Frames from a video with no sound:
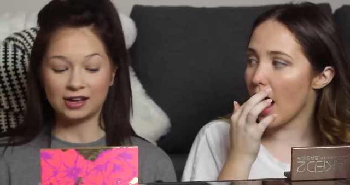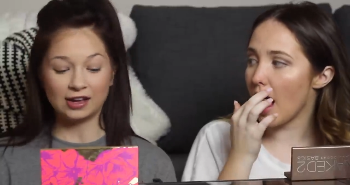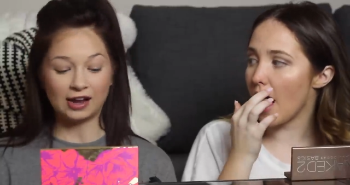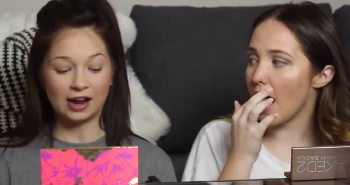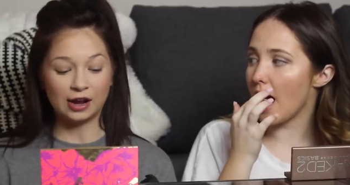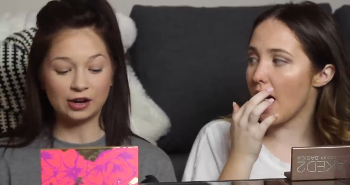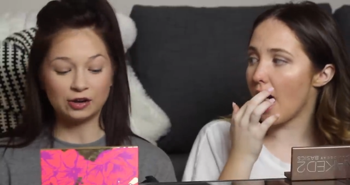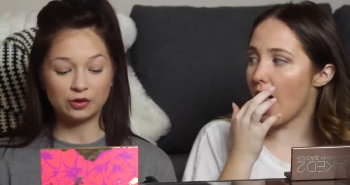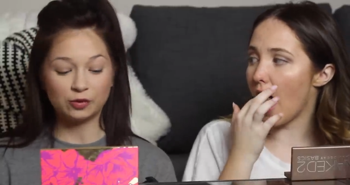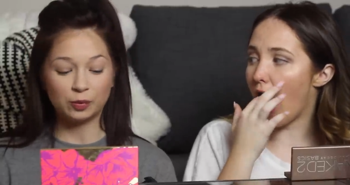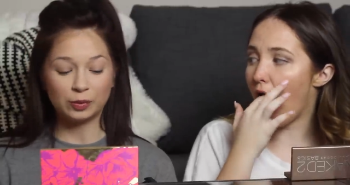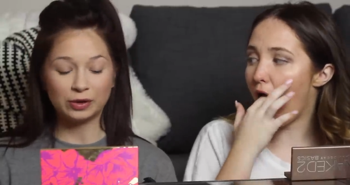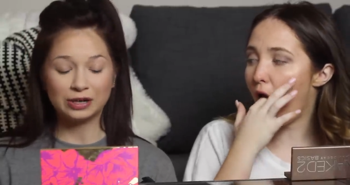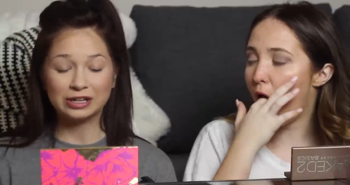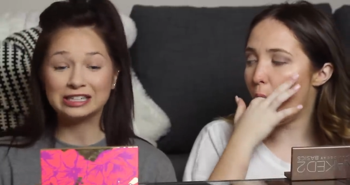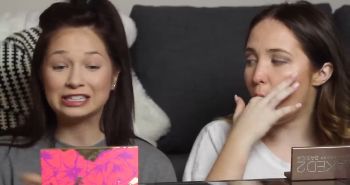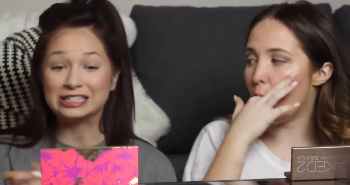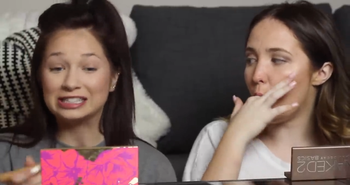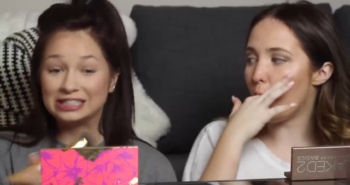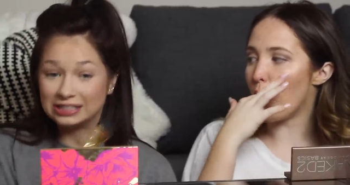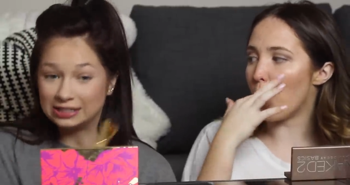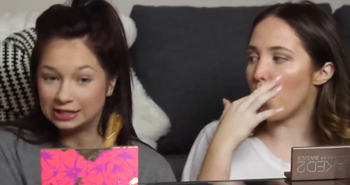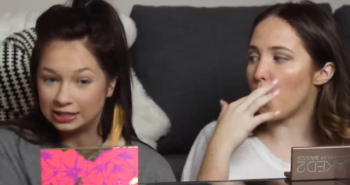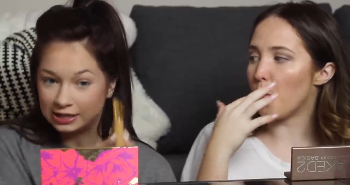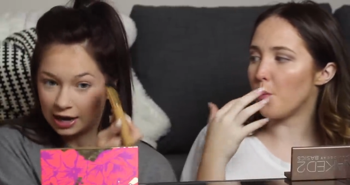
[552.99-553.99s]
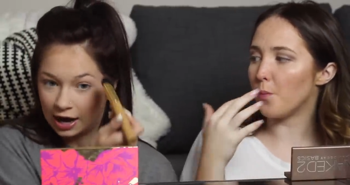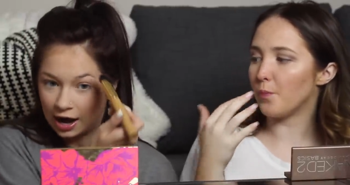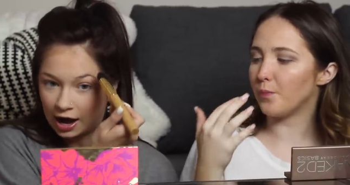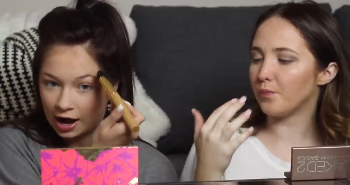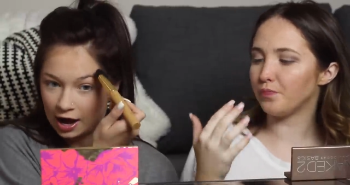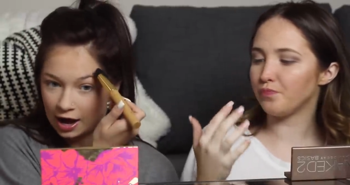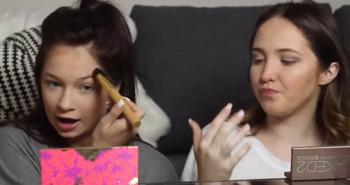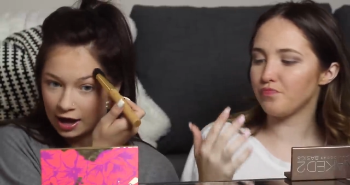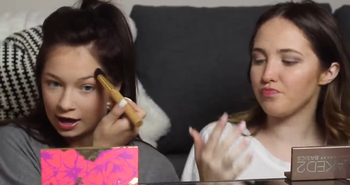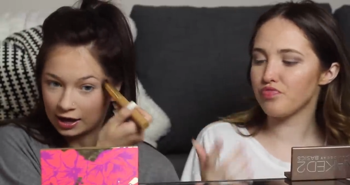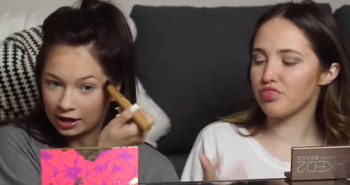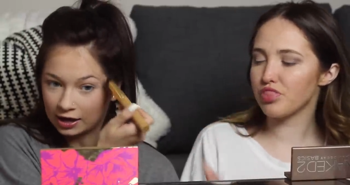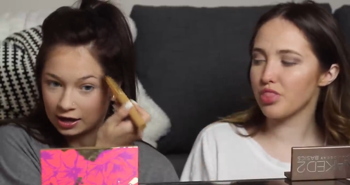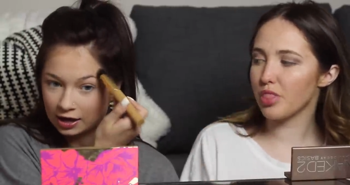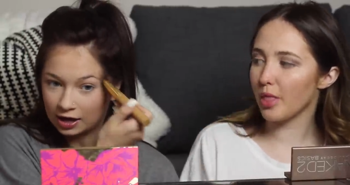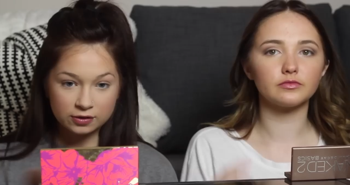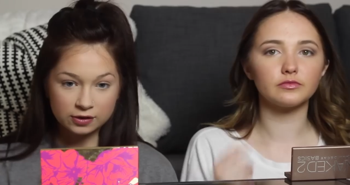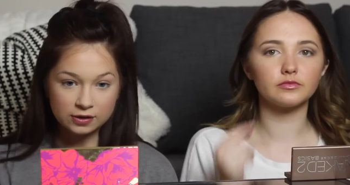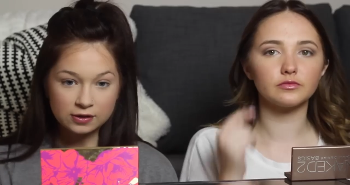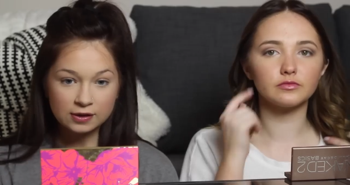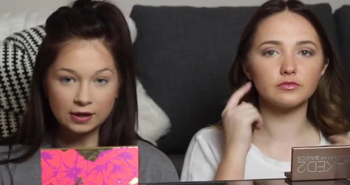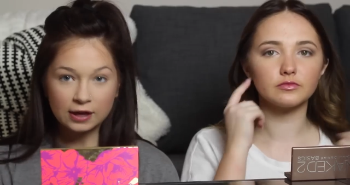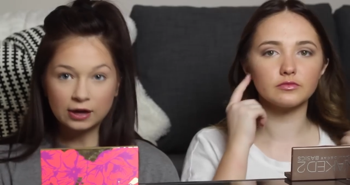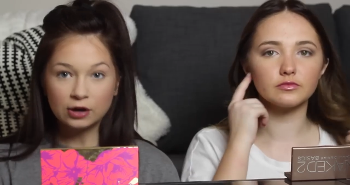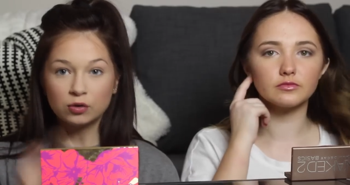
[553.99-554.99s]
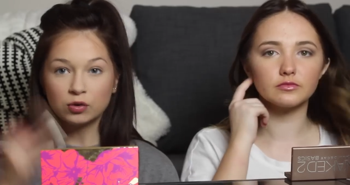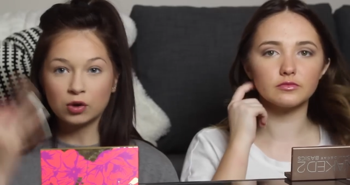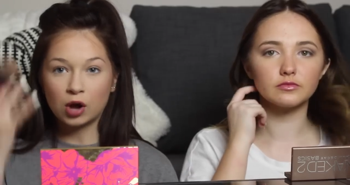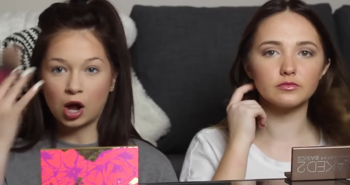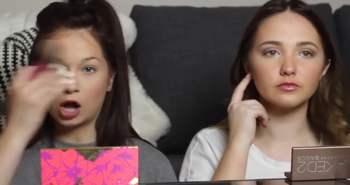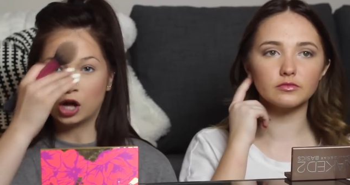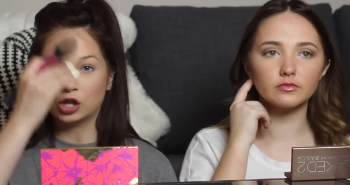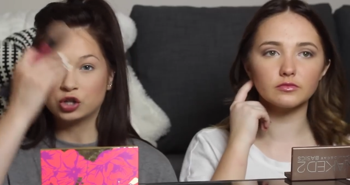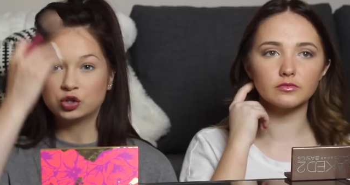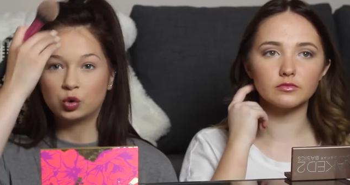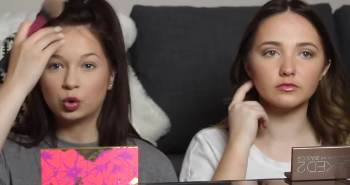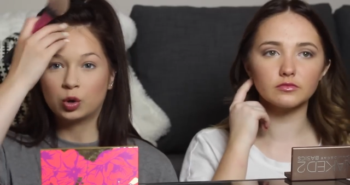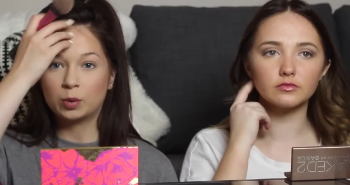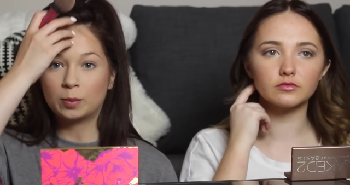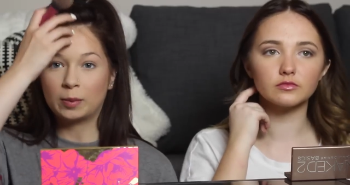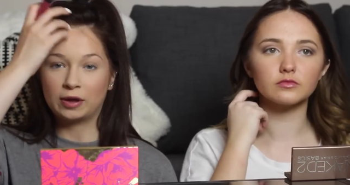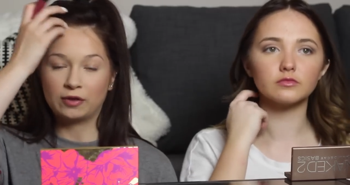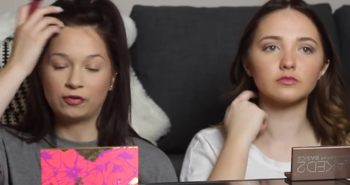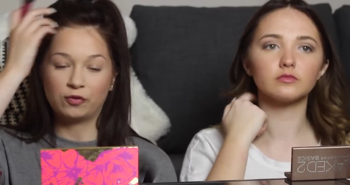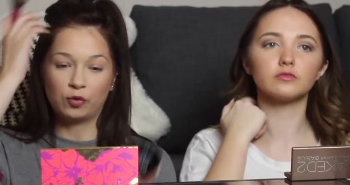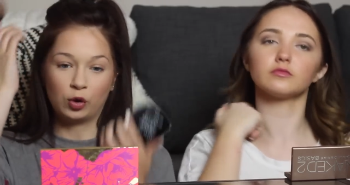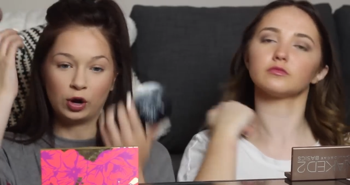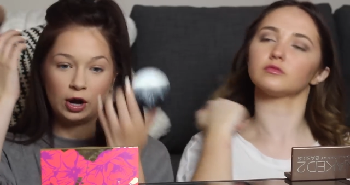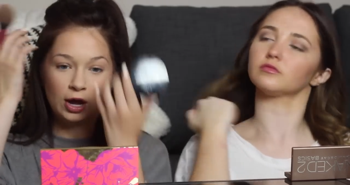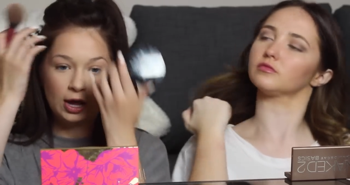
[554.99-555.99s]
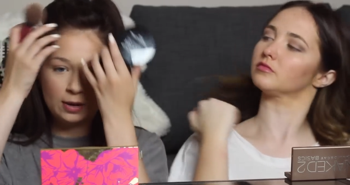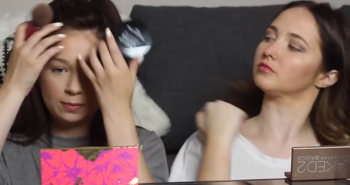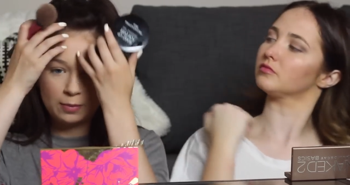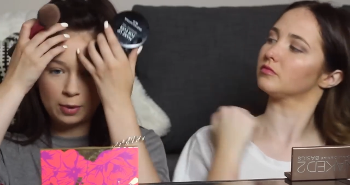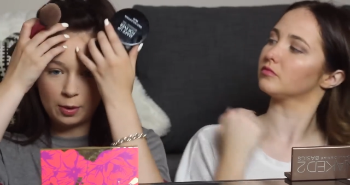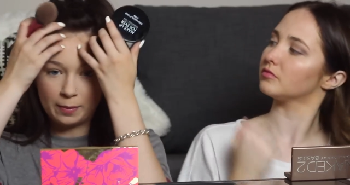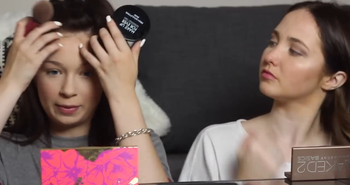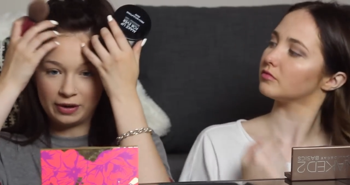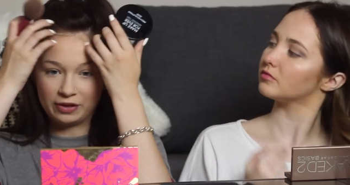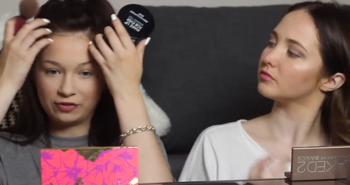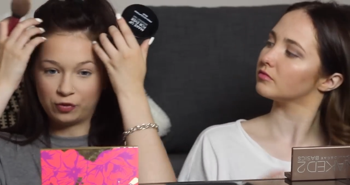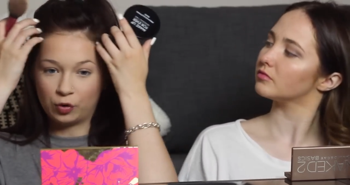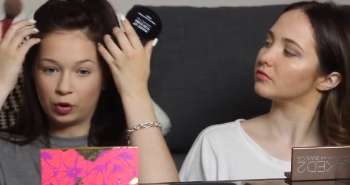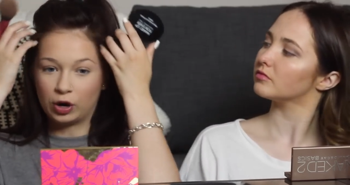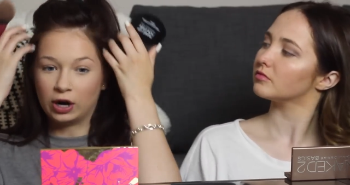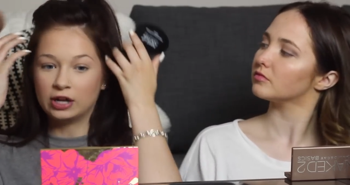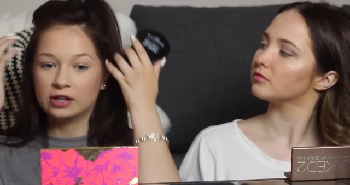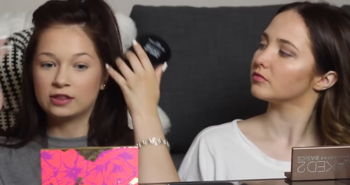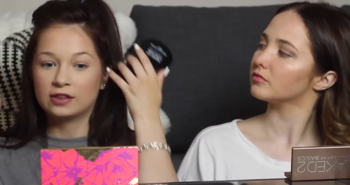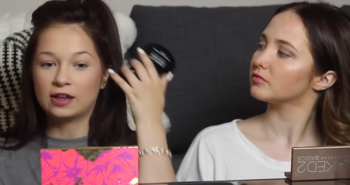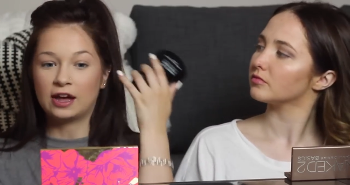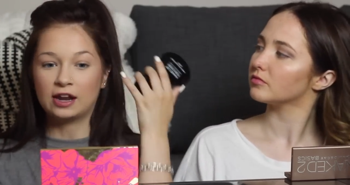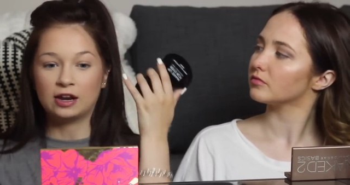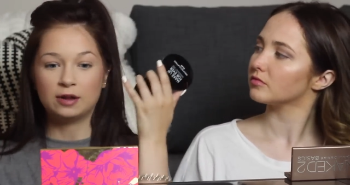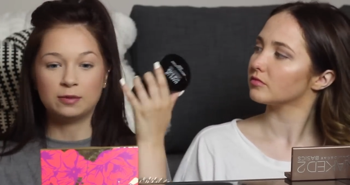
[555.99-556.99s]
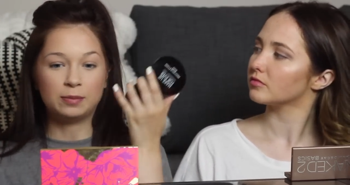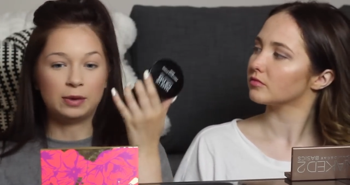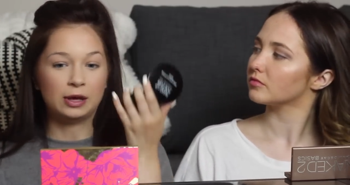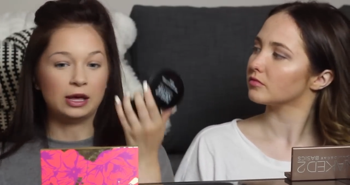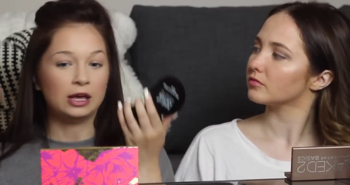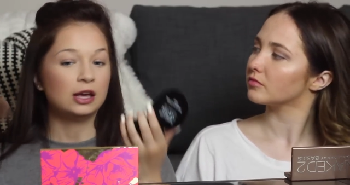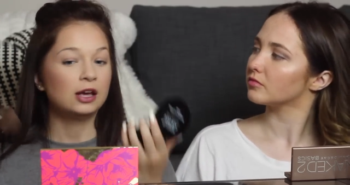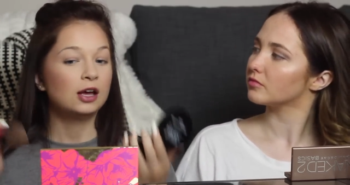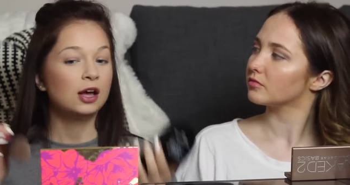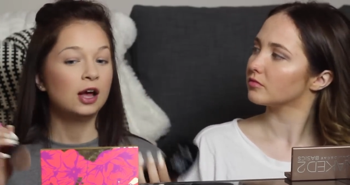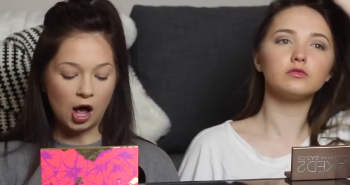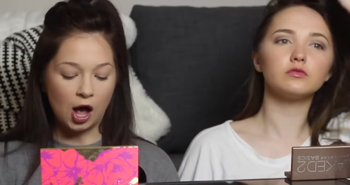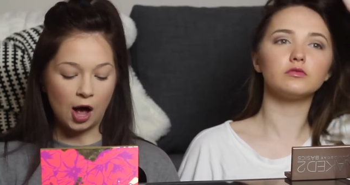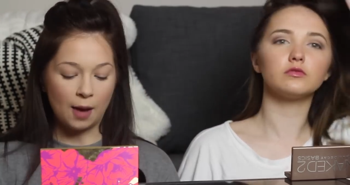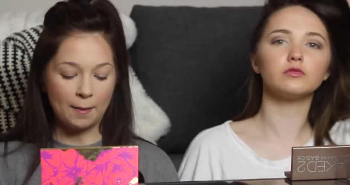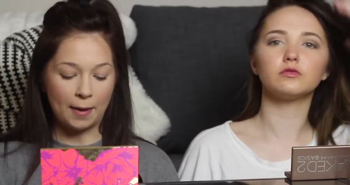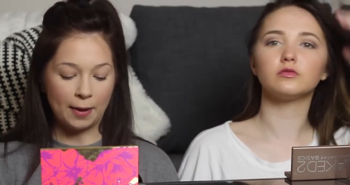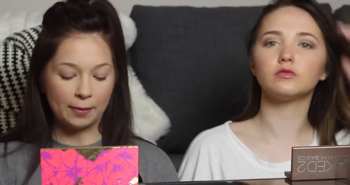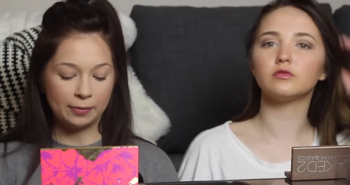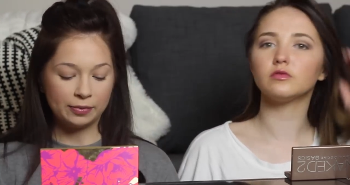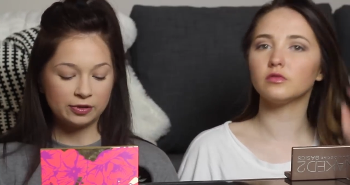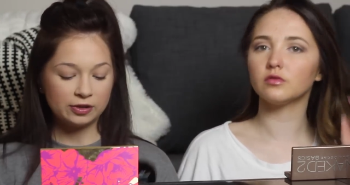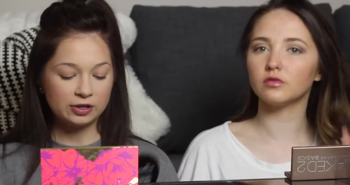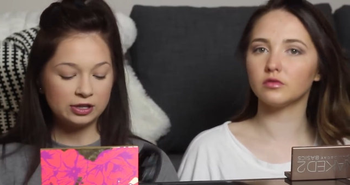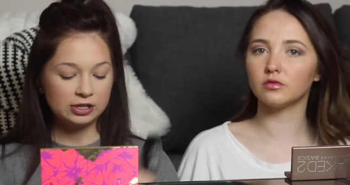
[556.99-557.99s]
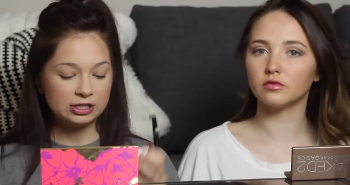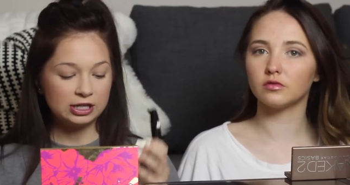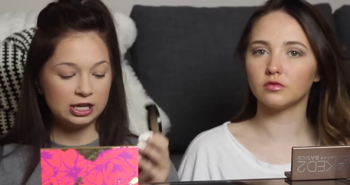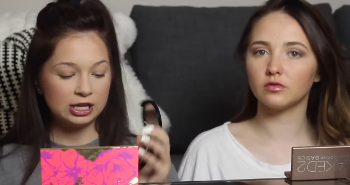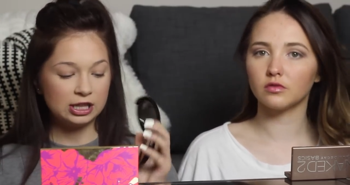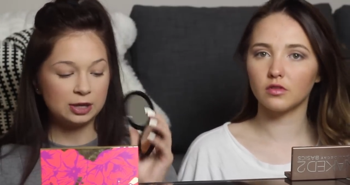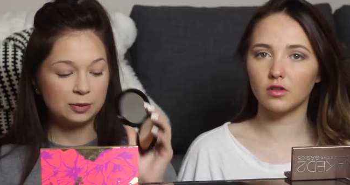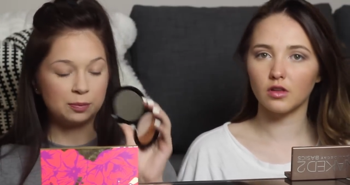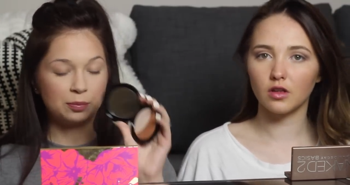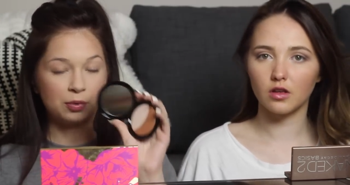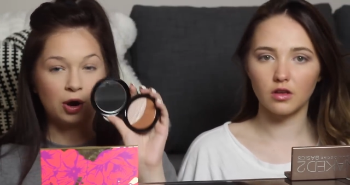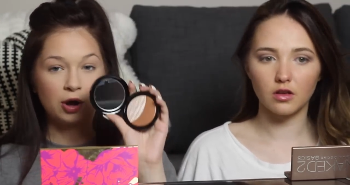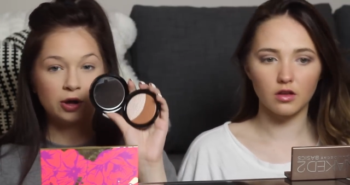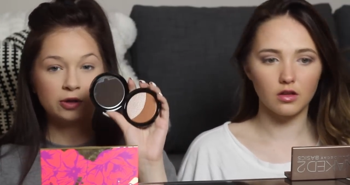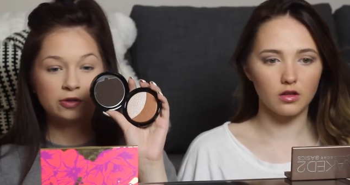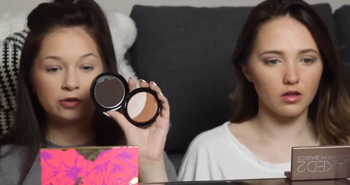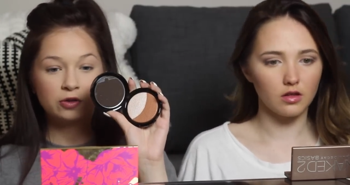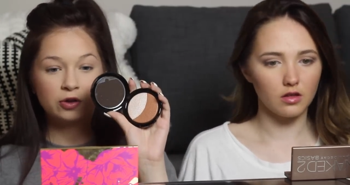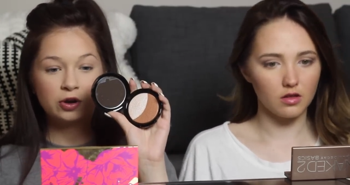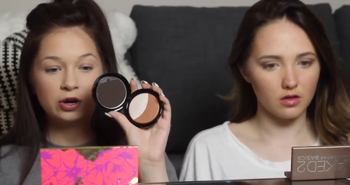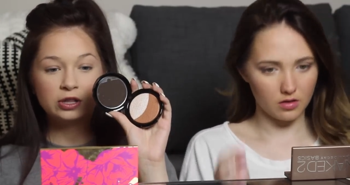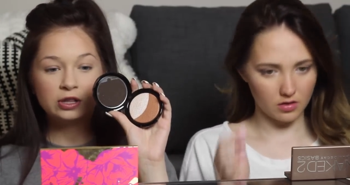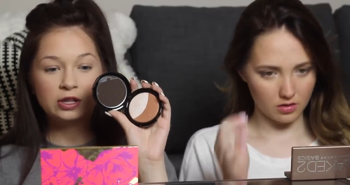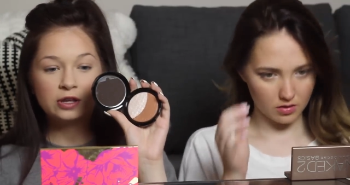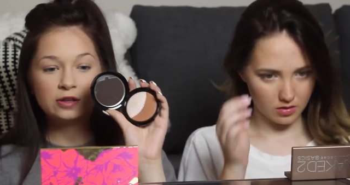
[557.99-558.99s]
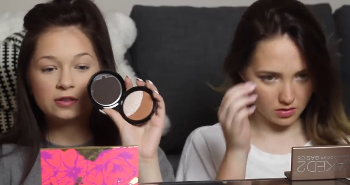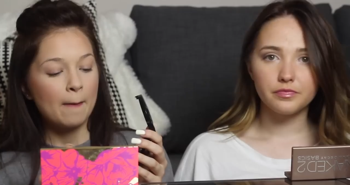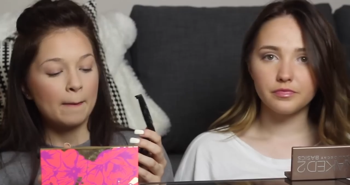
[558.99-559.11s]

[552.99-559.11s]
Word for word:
Speaker 1: I just want to die. Since I don't contour my forehead, but my forehead's kind of big, I'm just going to take the bronzer in this,